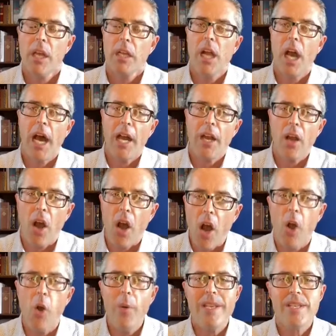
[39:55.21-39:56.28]
God
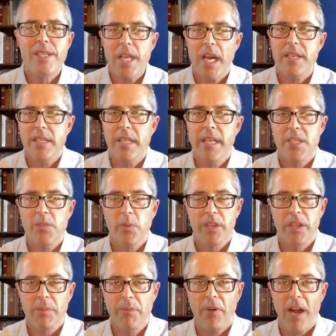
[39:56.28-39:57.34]
always does this with
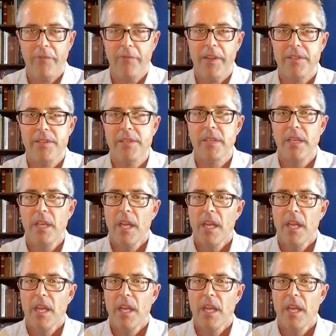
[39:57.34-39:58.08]
the prophets.